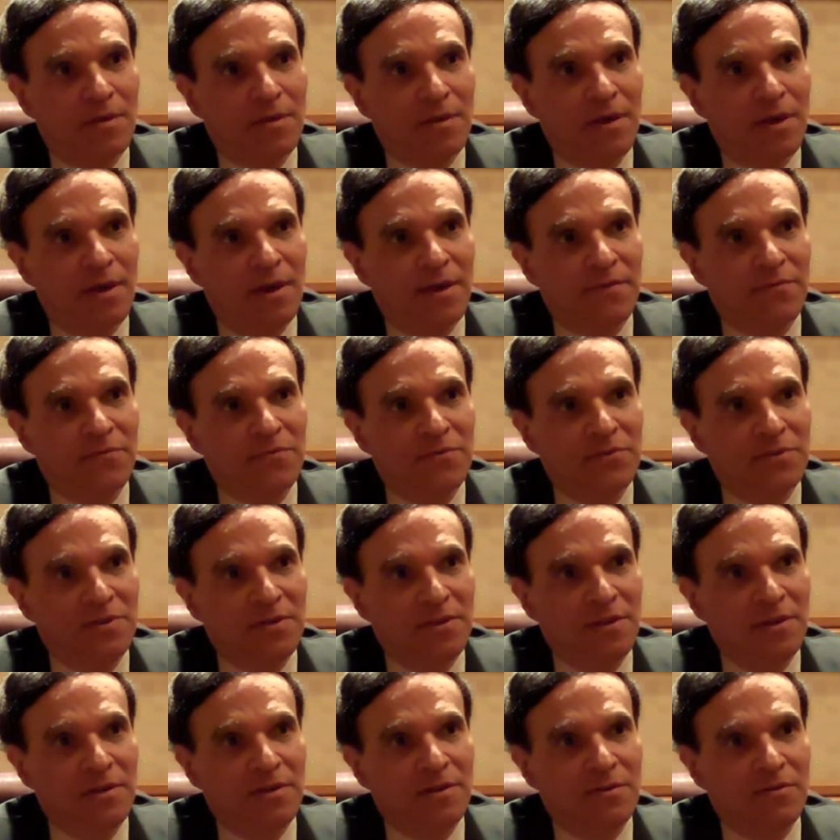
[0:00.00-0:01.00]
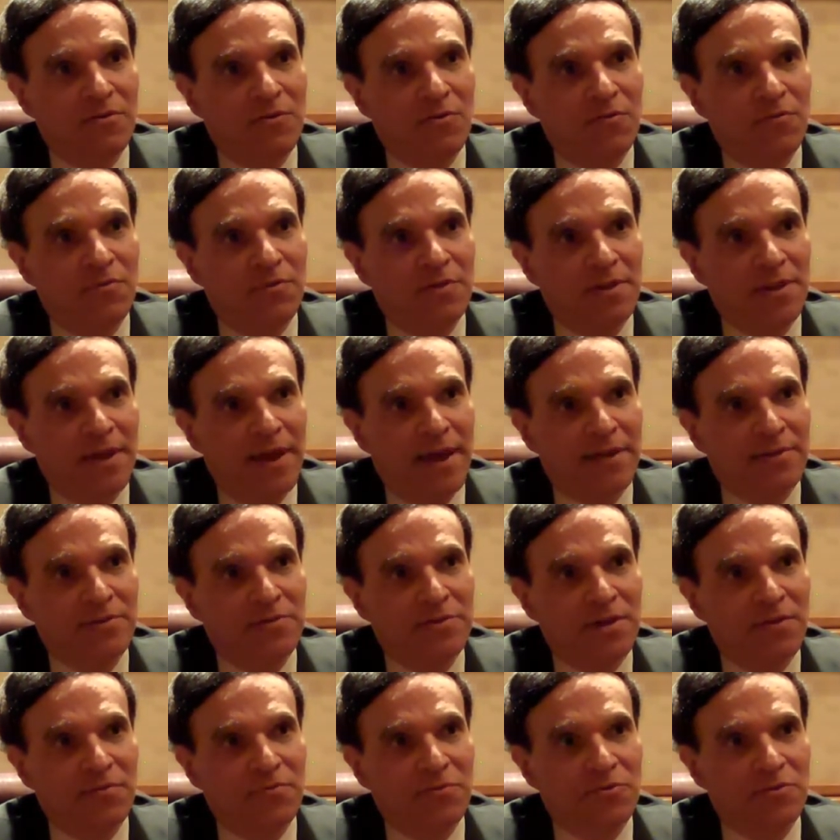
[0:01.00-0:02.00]
I have seen over the last
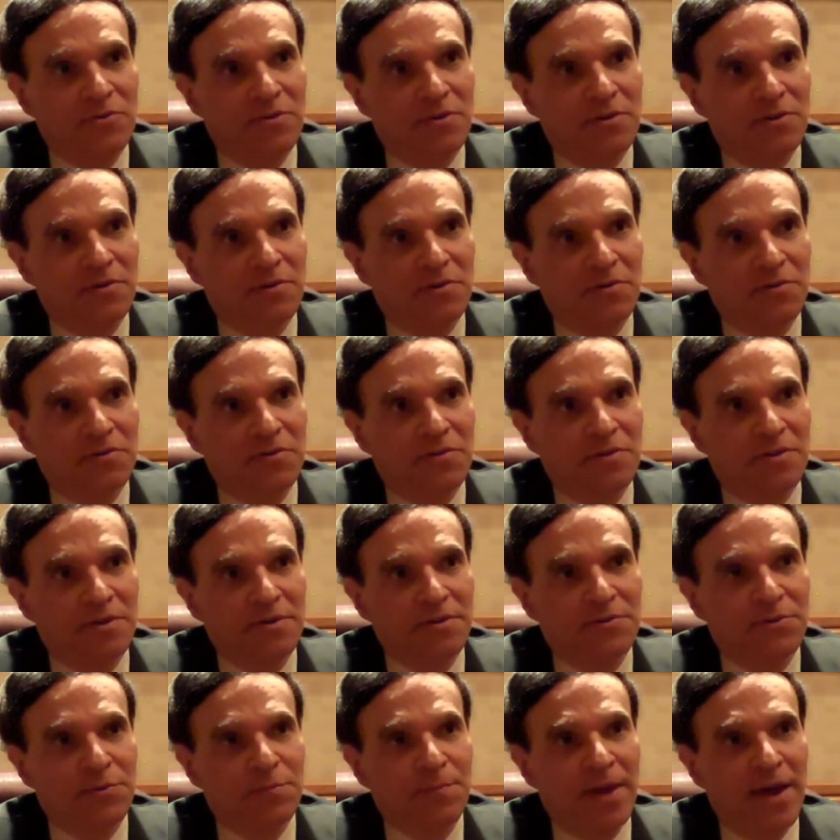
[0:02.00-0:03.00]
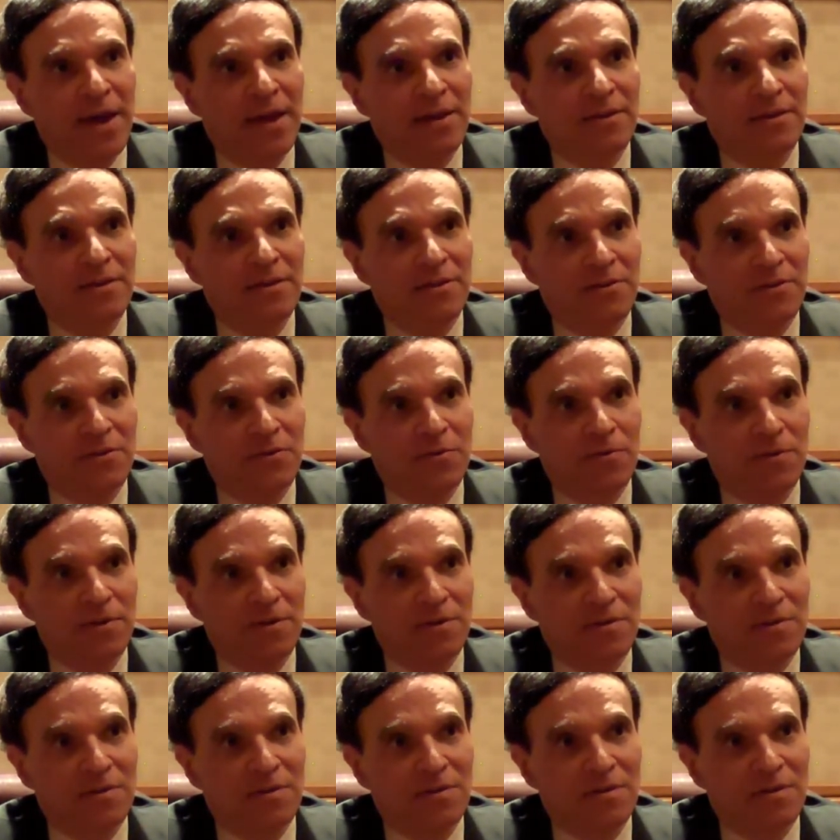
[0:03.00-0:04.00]
several years a dramatic
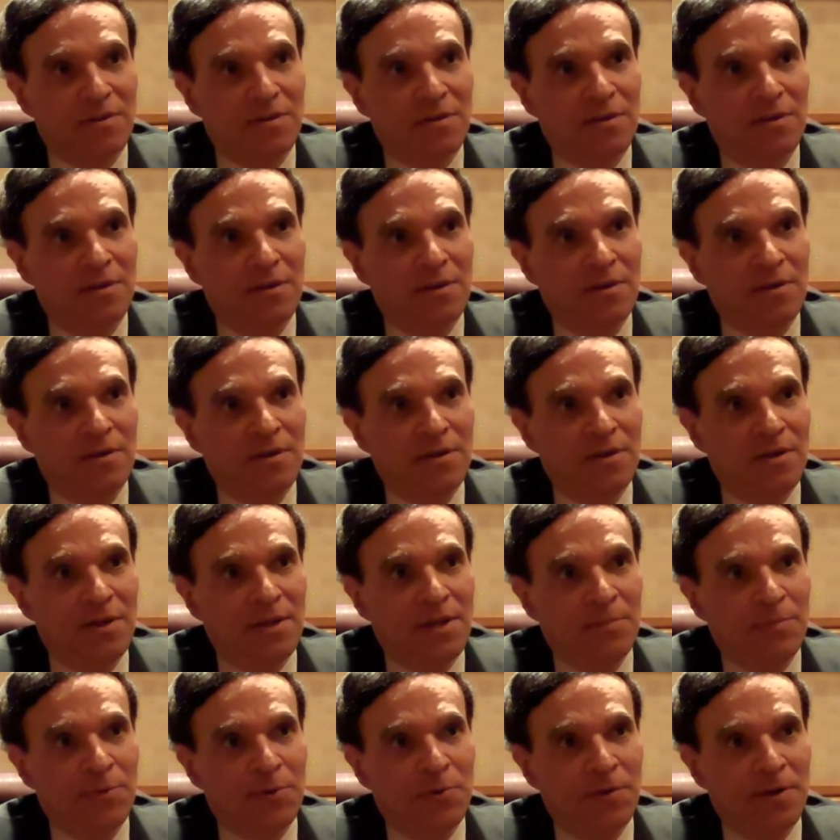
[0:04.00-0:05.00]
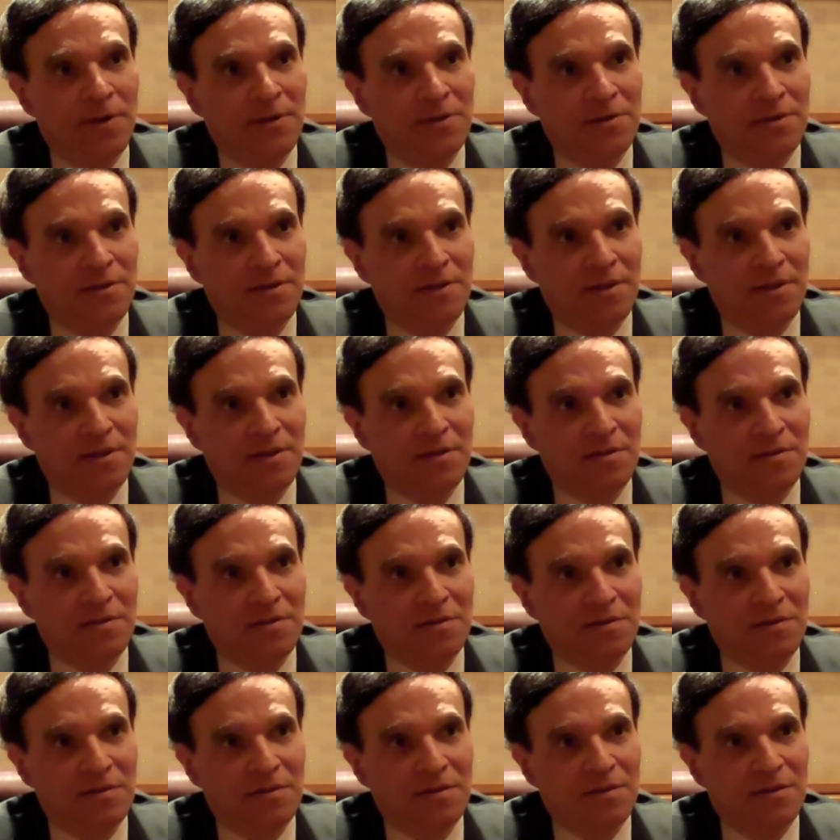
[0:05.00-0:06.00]
increase in immigration
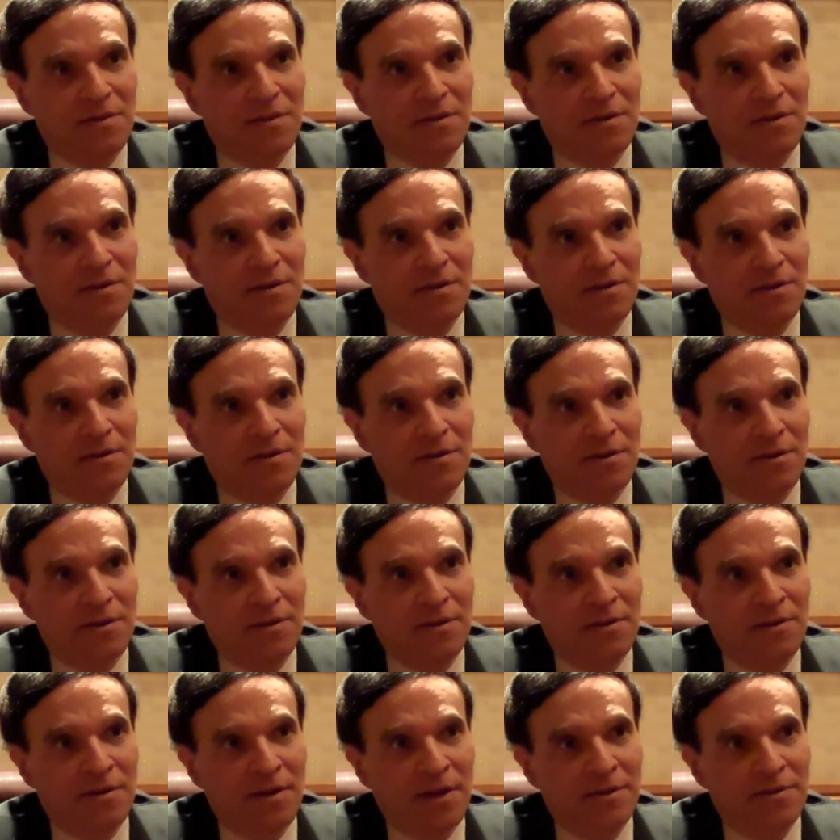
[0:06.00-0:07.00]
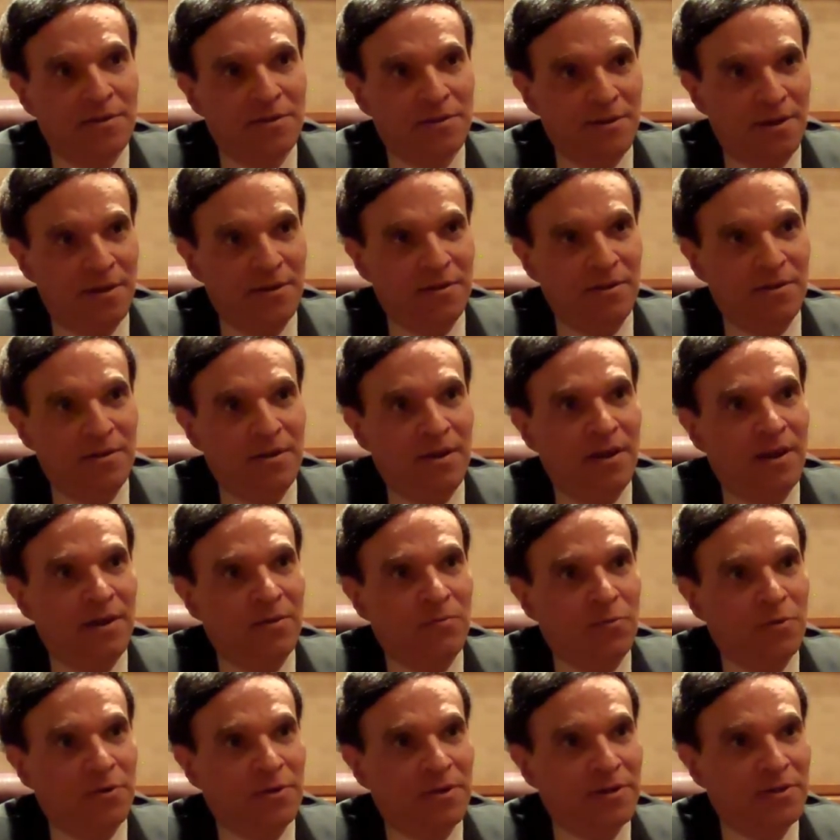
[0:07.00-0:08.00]
cases. In
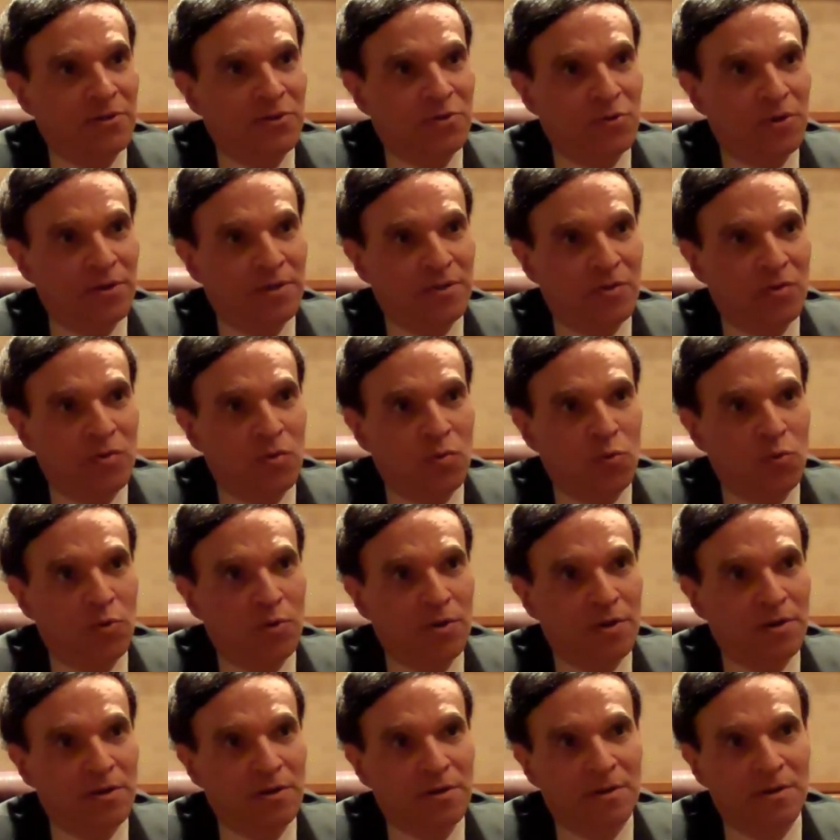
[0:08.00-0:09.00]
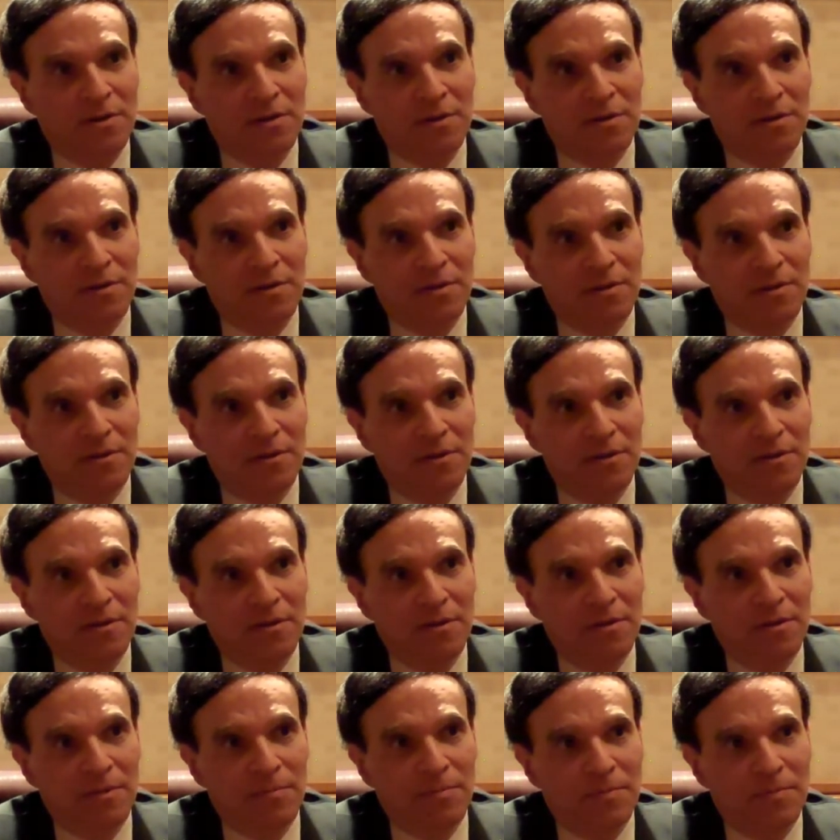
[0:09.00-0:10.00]
1999, when I joined the court, the
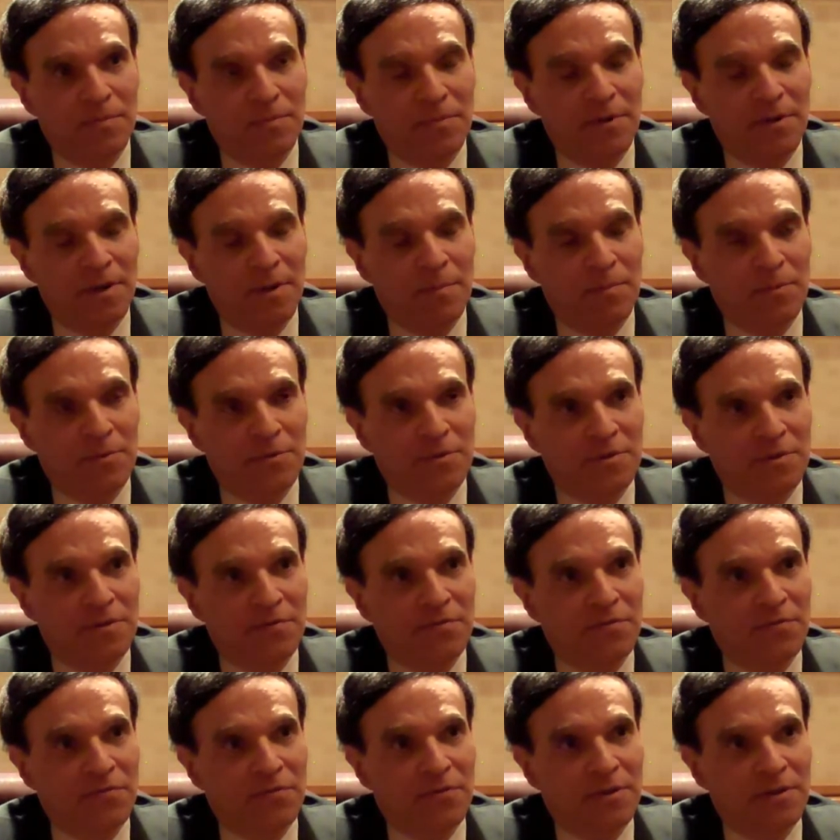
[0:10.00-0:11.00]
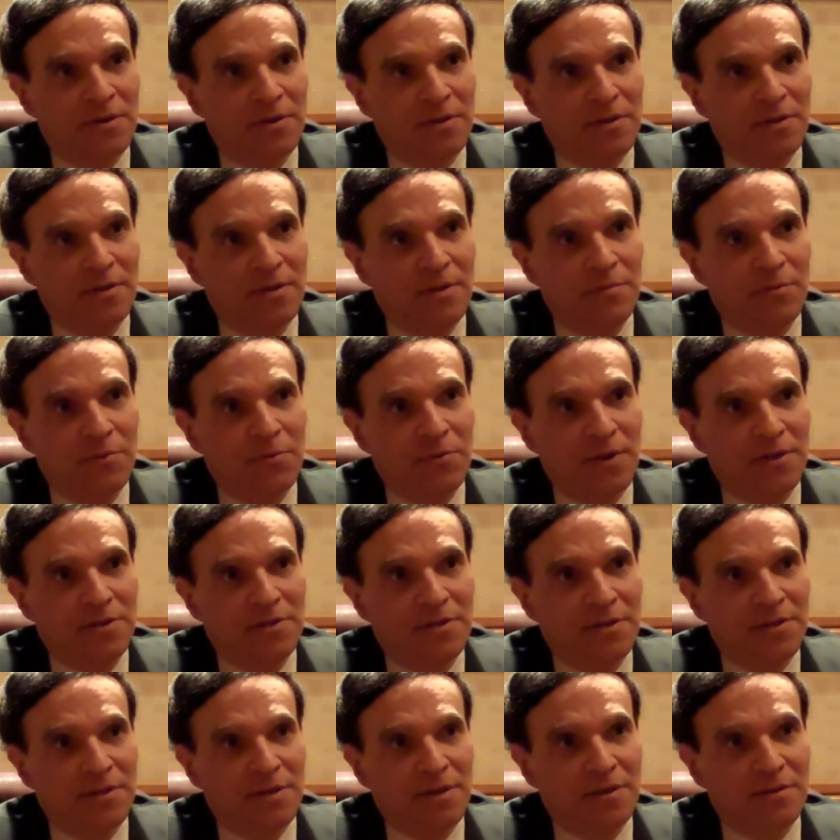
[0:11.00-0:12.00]
numbers of
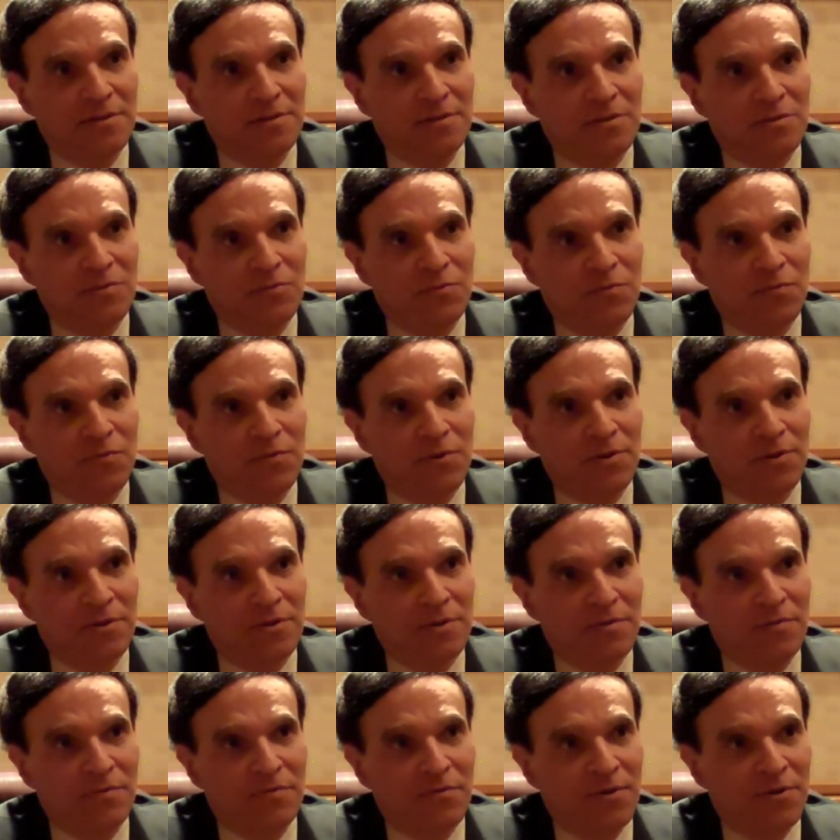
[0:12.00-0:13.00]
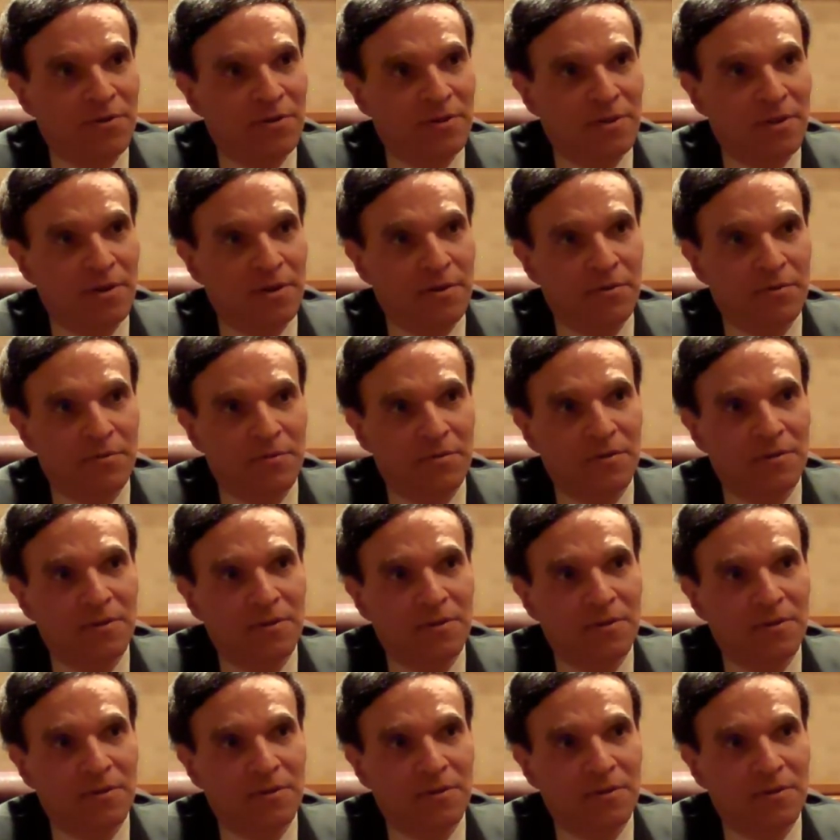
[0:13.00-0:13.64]
immigration cases were very, very low.